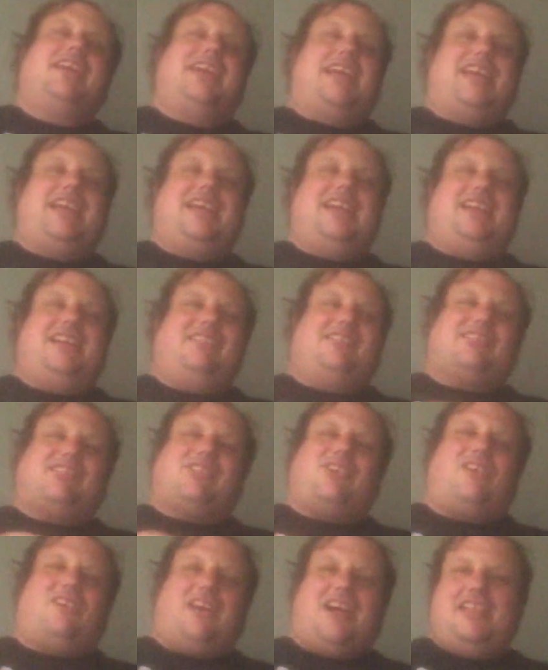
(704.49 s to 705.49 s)
and
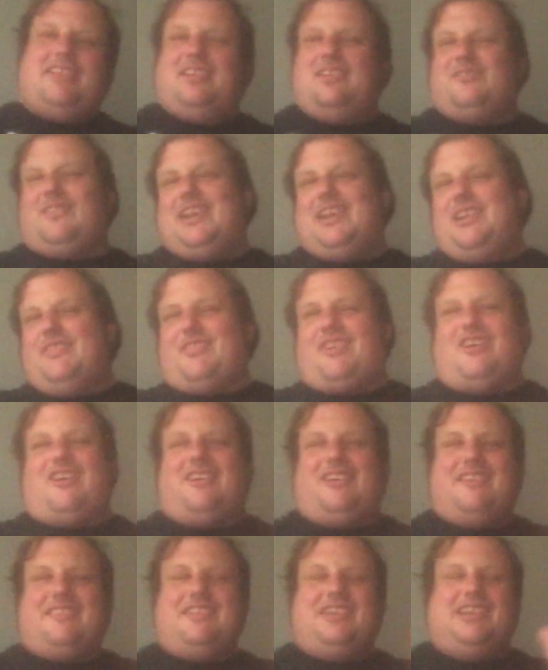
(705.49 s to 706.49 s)
Skull Island Ring of
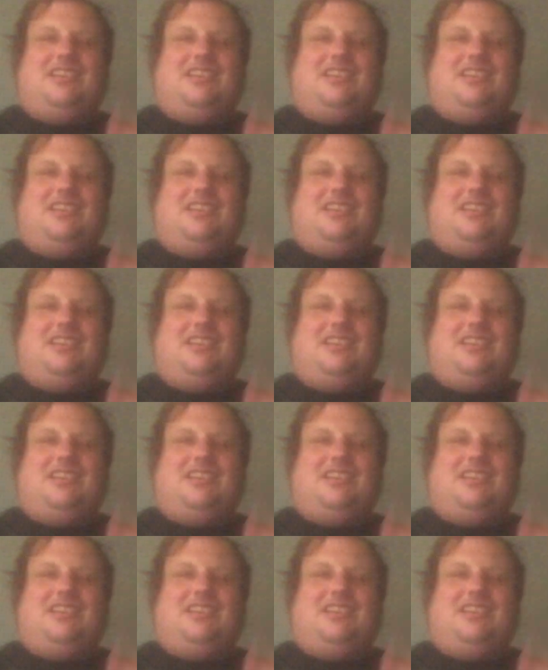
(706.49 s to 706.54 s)
Kong.